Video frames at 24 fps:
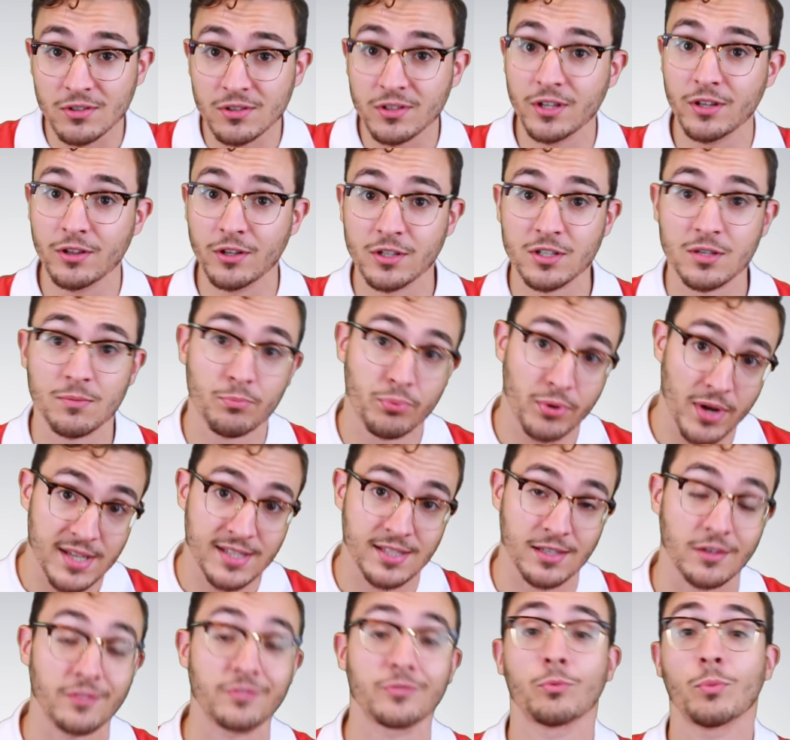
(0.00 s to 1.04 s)
certainly looked
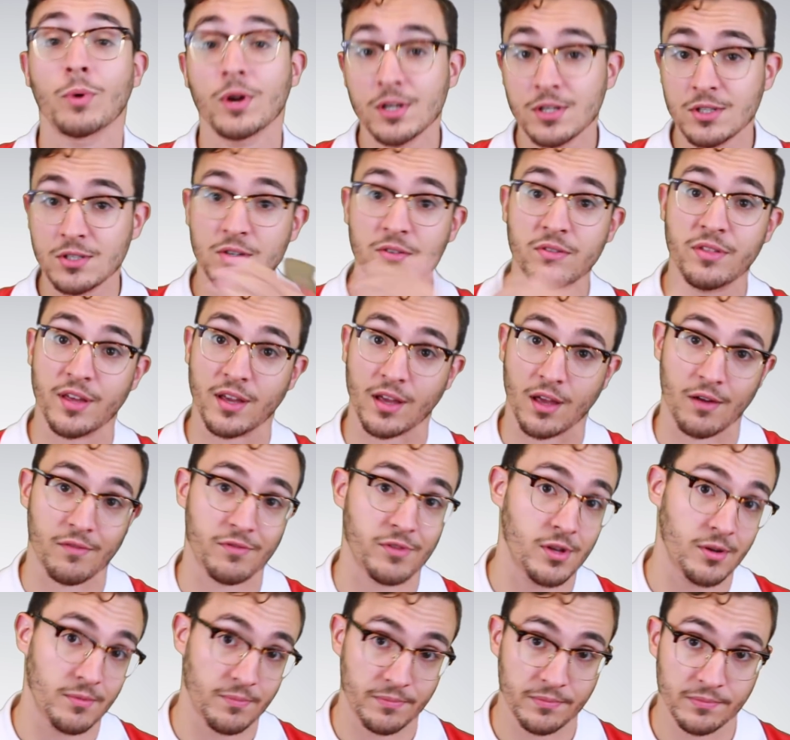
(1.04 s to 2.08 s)
impressive. What did you think
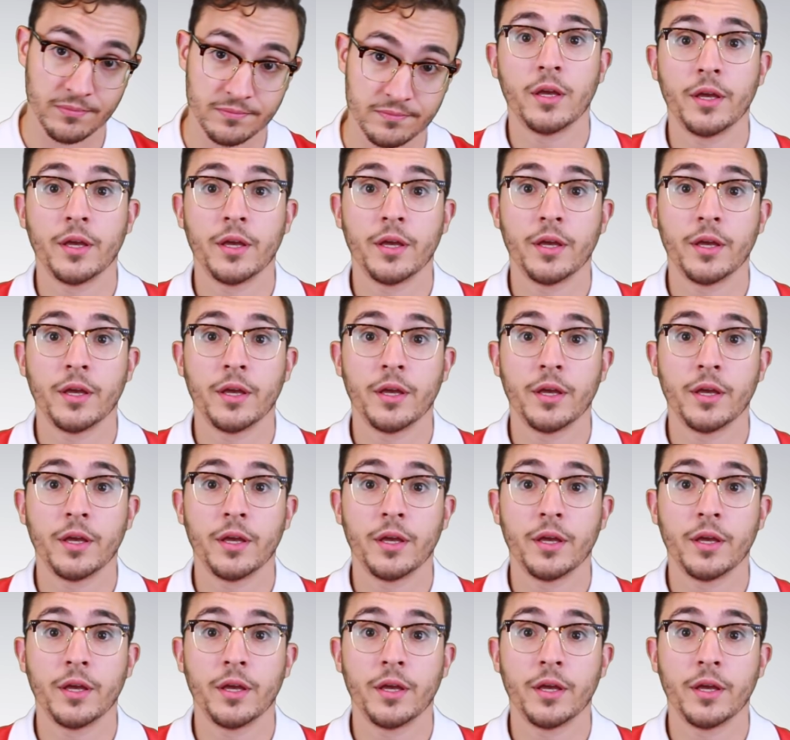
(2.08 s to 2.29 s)
of them?